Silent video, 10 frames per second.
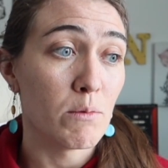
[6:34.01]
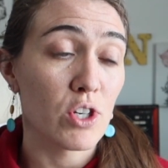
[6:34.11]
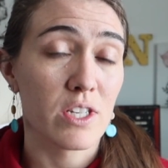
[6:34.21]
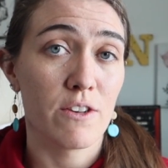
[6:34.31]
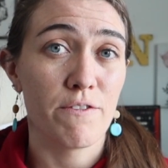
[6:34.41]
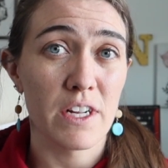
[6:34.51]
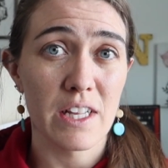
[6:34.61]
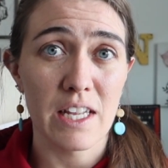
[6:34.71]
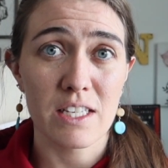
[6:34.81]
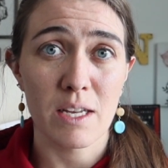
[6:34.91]
just to fill
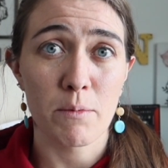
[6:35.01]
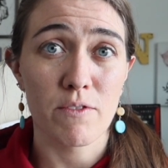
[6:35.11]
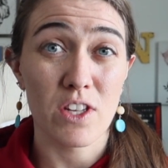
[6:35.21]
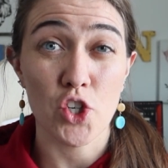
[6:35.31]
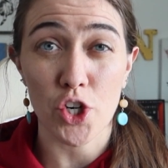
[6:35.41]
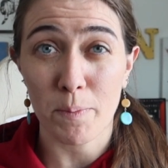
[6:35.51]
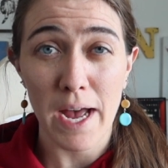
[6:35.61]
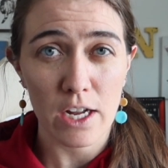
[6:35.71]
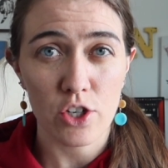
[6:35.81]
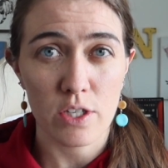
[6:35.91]
in some of the dirt
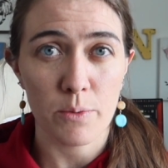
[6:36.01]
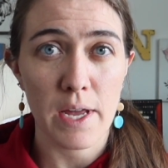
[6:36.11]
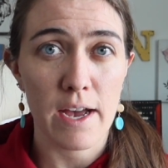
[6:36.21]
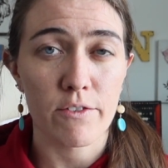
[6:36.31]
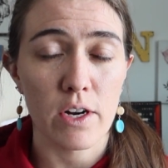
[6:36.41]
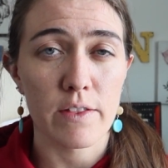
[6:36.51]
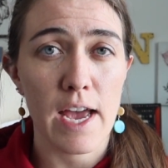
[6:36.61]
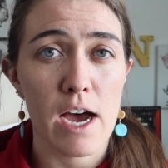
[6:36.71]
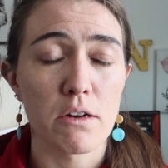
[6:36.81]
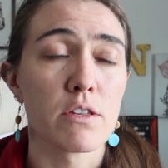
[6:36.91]
patches that we have around the
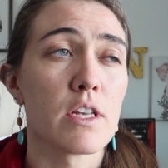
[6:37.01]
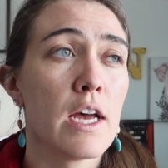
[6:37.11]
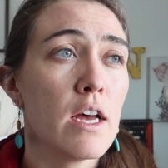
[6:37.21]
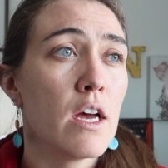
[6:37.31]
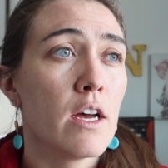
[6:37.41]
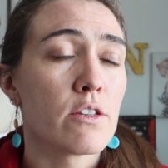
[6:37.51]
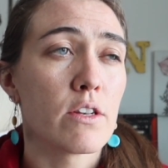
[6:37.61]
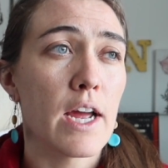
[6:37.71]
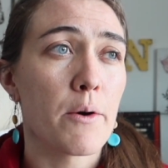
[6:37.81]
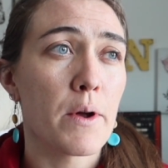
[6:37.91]
house.
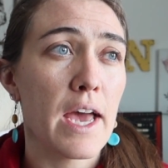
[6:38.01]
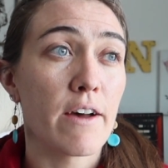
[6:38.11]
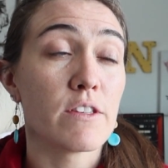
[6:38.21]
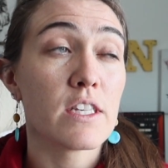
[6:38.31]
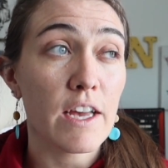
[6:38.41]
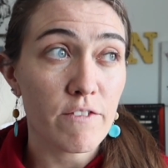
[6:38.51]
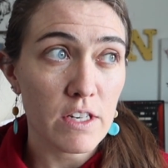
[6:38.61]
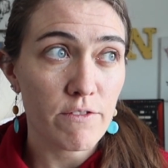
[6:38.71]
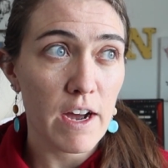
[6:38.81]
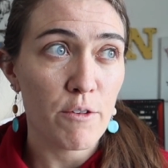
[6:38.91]
So now we have
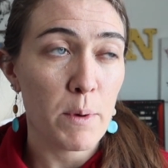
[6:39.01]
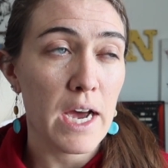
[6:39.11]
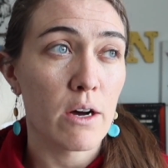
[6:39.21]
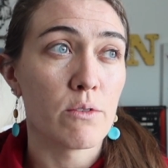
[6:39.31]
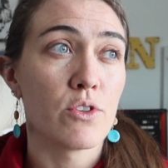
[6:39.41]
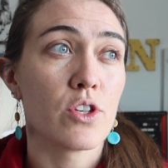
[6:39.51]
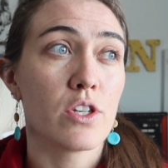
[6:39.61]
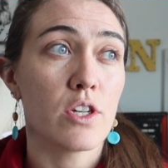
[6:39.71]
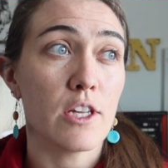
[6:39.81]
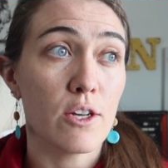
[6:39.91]
75 pounds
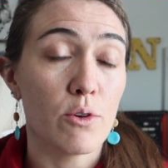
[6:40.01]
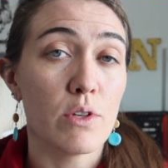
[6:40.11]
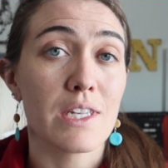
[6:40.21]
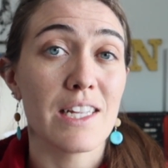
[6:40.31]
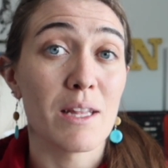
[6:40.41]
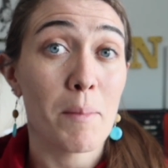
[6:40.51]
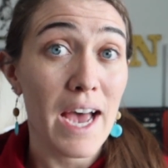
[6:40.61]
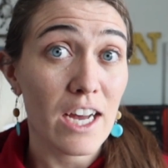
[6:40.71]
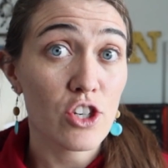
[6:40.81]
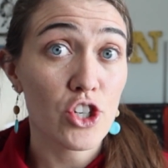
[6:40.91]
to use in the
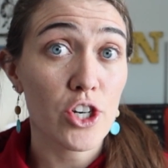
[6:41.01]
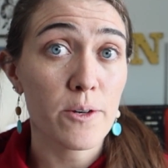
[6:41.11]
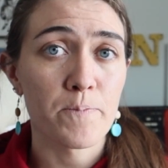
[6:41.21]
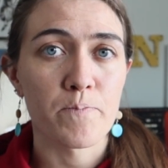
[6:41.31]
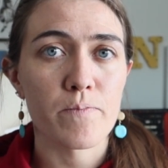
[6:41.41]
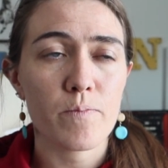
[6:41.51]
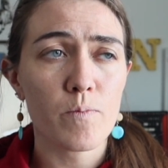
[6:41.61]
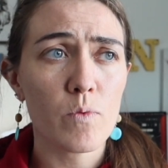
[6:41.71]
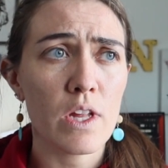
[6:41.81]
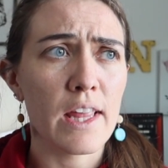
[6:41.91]
pasture.
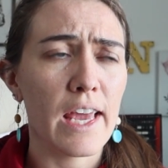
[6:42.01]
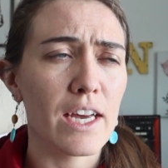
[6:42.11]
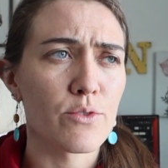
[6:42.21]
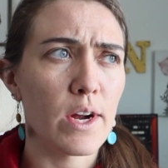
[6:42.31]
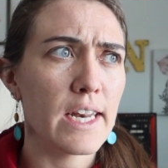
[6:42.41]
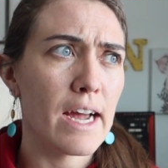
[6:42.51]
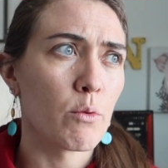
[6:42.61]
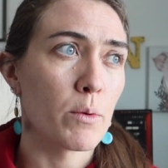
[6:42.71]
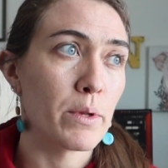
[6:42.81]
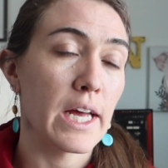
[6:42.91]
And right now
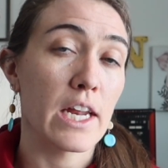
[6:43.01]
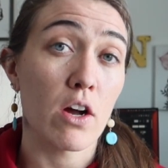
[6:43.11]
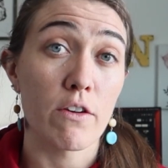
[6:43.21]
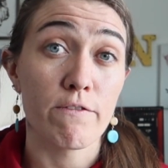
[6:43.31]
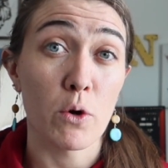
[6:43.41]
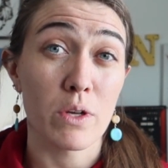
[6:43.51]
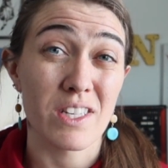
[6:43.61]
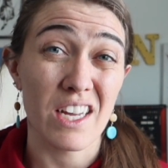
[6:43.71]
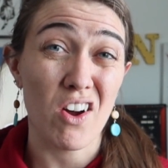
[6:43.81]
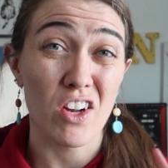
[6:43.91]
we're planning on
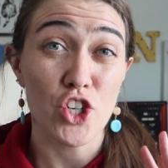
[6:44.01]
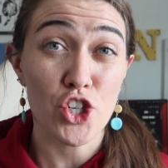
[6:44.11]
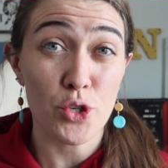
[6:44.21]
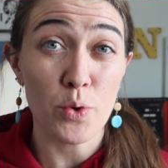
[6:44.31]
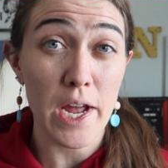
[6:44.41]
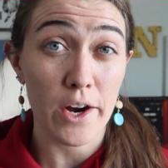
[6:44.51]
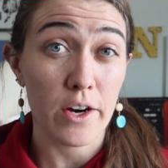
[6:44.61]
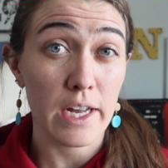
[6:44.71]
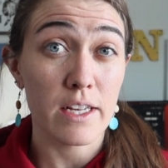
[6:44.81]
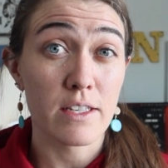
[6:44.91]
focusing on 2
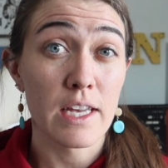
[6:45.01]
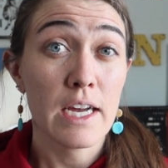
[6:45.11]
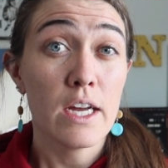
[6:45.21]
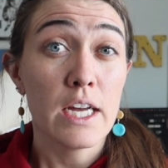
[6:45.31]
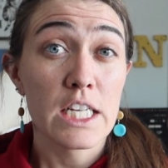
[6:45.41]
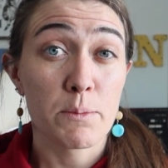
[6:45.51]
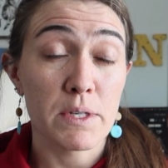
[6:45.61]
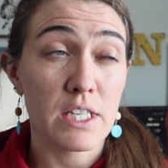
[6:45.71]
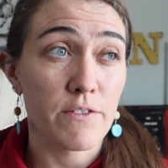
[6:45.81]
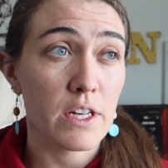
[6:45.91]
areas
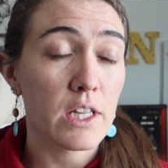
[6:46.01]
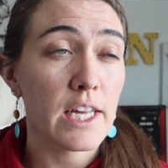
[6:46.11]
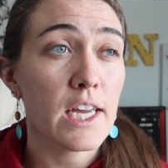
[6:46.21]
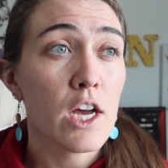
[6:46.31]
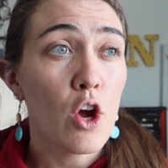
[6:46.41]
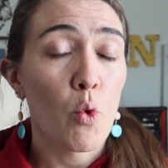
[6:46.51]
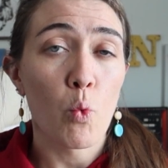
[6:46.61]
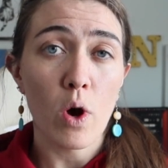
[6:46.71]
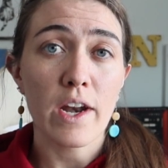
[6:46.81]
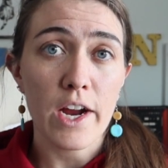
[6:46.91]
specifically.
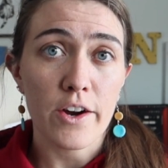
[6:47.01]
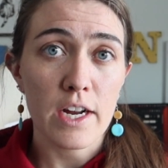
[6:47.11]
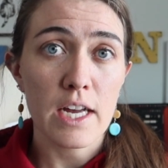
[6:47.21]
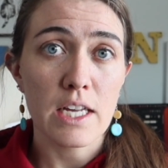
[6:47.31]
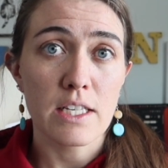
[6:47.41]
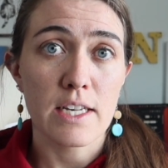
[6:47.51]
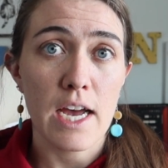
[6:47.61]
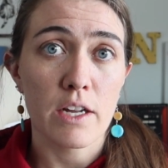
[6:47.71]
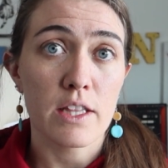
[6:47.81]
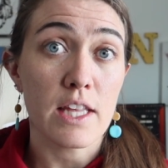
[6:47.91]
One area is
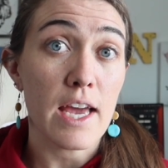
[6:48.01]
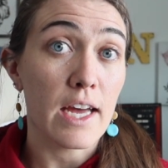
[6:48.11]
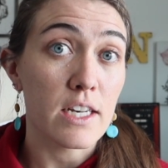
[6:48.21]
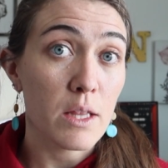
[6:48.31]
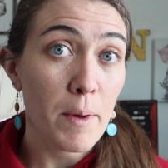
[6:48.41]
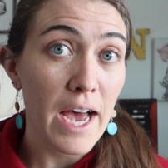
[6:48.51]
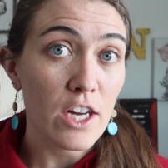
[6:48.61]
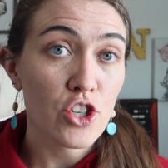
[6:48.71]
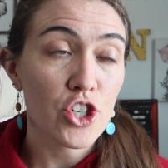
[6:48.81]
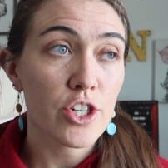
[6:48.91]
down at the end of the
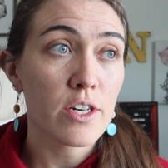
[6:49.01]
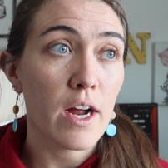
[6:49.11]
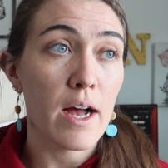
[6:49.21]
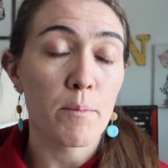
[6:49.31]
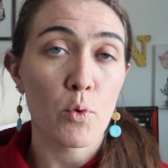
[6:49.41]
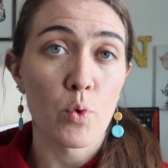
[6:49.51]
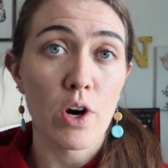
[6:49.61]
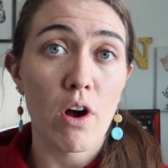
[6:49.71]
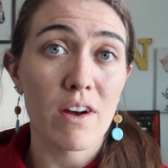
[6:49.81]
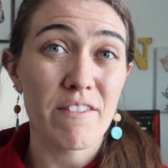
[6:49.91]
pasture.
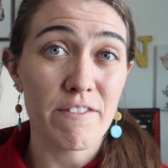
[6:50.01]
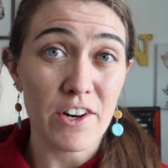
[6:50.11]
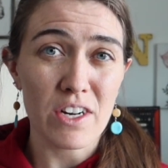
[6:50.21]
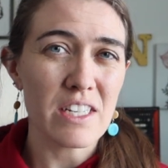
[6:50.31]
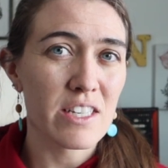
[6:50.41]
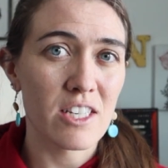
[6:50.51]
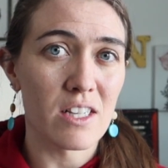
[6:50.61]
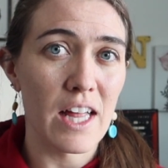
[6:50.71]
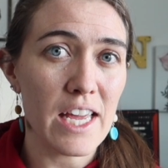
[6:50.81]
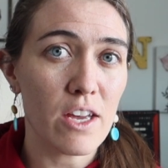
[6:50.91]
We're on a very
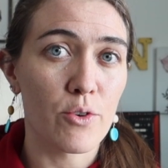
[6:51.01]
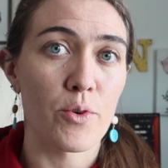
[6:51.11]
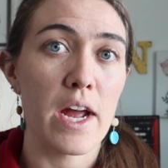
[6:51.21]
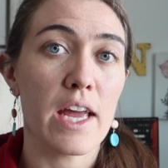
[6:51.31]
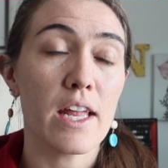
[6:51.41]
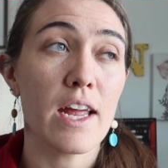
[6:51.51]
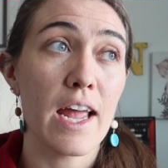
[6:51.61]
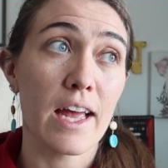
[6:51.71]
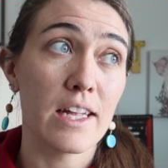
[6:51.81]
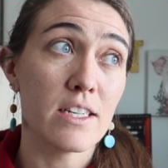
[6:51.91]
slight grade,
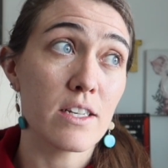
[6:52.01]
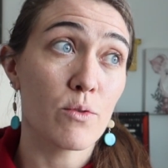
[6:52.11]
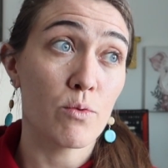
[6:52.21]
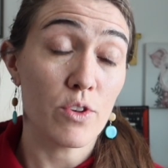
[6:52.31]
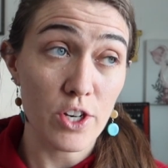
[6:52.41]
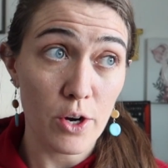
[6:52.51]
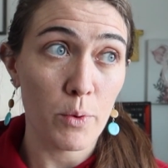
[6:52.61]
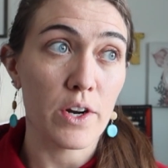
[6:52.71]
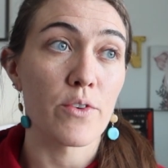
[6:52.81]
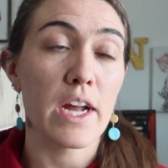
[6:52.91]
and you know,
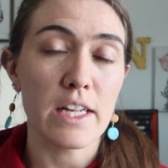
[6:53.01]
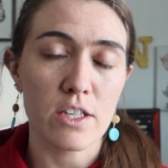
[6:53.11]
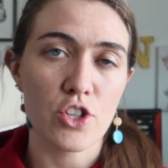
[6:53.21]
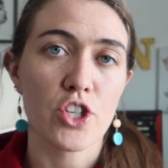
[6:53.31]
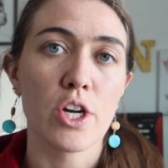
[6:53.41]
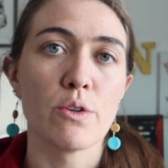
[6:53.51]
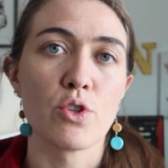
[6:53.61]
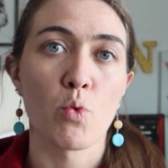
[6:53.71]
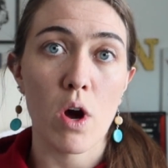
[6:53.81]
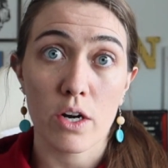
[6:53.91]
when it rains and snows,
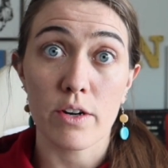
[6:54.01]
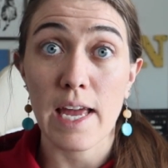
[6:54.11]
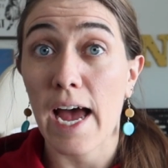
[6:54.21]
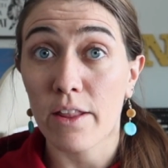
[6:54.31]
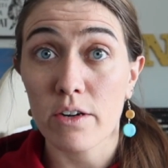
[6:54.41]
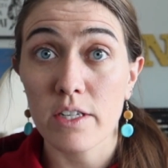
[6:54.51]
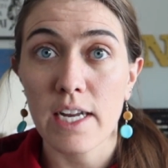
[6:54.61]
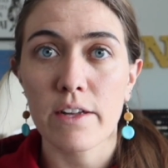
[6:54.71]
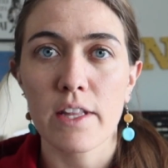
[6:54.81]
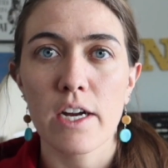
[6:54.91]
the water gathers
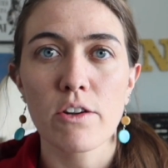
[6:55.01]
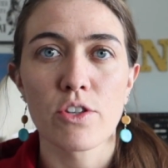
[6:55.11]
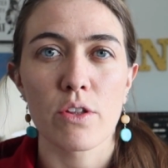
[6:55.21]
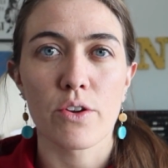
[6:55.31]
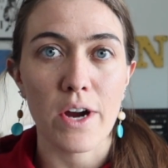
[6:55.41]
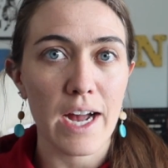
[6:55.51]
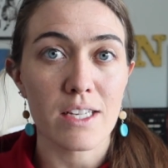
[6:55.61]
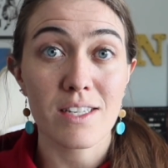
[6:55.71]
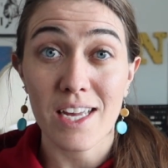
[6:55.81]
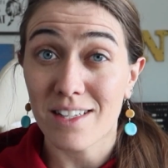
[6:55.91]
down there, so the
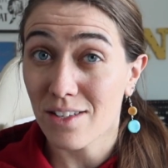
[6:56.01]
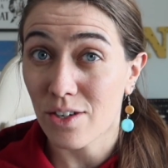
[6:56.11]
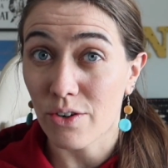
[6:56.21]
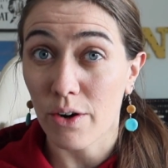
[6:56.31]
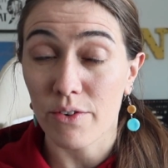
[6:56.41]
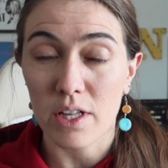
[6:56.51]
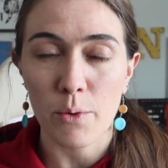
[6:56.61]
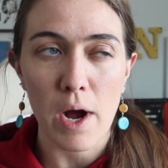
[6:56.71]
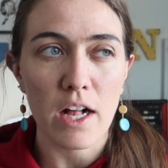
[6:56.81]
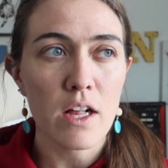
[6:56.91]
grass tends to grow really
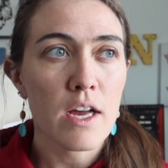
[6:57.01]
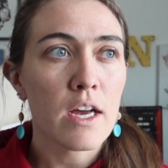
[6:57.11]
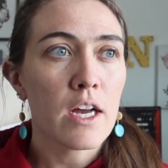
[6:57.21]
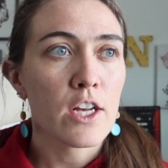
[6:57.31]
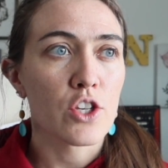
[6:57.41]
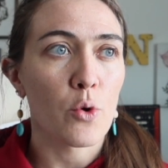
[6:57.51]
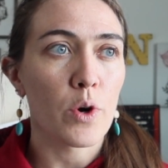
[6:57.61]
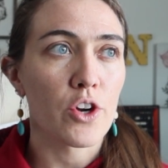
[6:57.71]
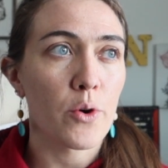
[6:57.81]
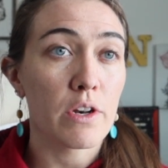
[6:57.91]
well. So
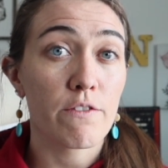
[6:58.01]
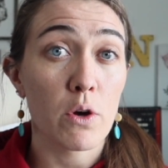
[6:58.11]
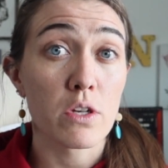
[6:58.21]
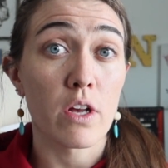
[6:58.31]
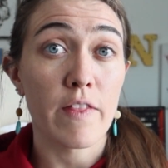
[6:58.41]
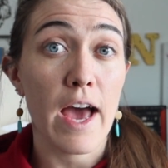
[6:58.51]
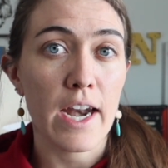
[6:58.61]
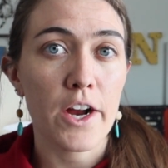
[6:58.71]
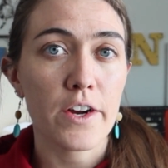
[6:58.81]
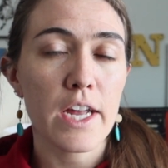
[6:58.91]
we're going to focus on that
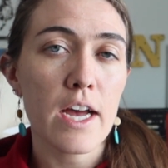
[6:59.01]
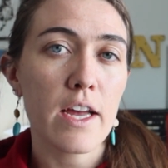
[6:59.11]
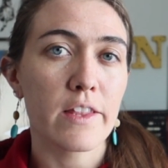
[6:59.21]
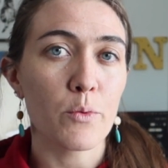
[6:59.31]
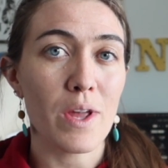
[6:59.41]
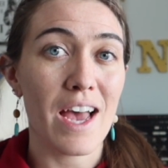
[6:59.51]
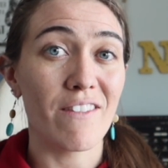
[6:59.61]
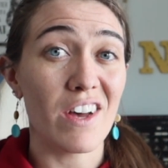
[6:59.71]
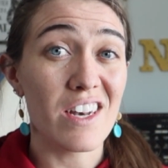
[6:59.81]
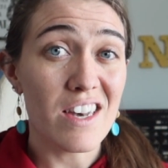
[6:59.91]
area, and then we
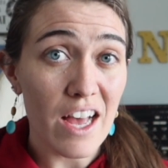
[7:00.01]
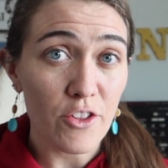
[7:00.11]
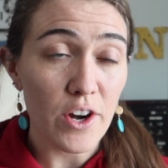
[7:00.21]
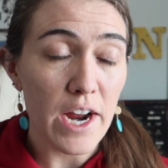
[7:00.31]
have another